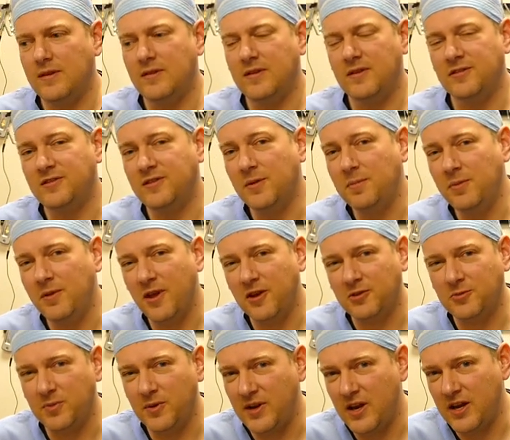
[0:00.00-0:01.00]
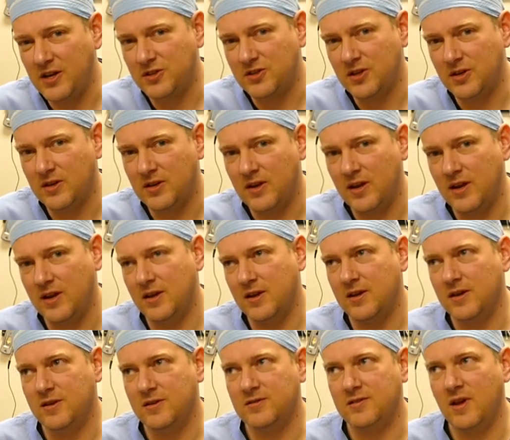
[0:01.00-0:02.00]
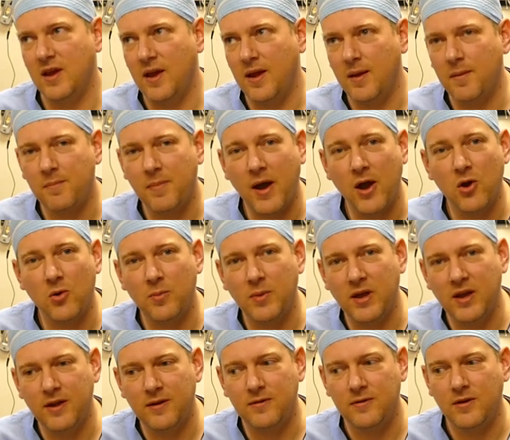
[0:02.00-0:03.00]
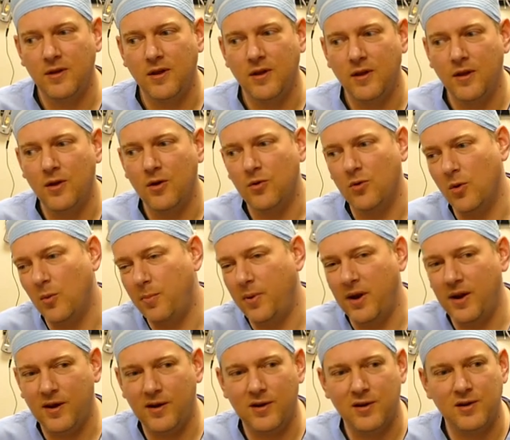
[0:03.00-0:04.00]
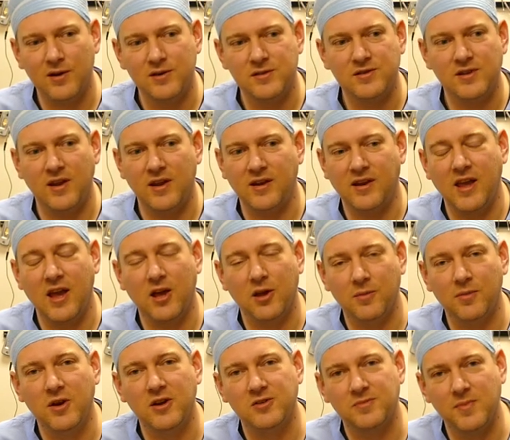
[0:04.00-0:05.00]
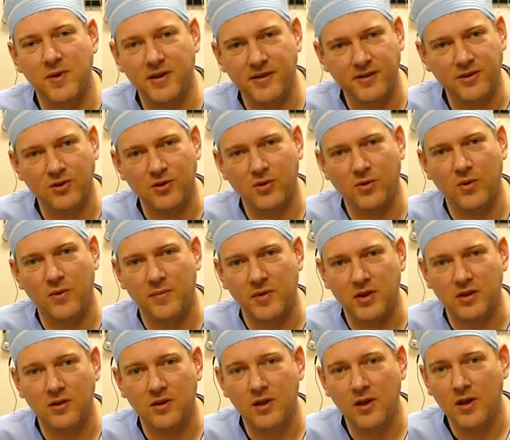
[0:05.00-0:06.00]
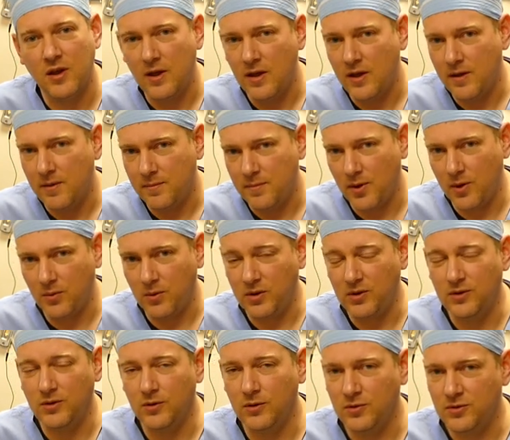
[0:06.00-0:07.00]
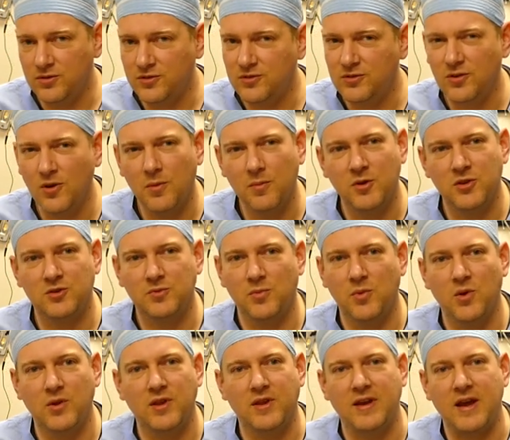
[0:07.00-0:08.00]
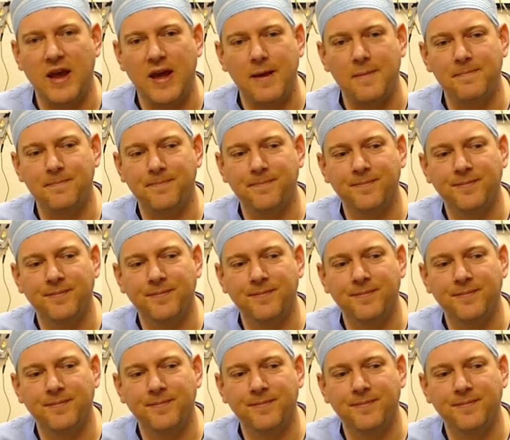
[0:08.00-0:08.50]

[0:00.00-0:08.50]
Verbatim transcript: The simple explanation is A Biomed repairs and calibrates medical equipment, but we do so much more than that.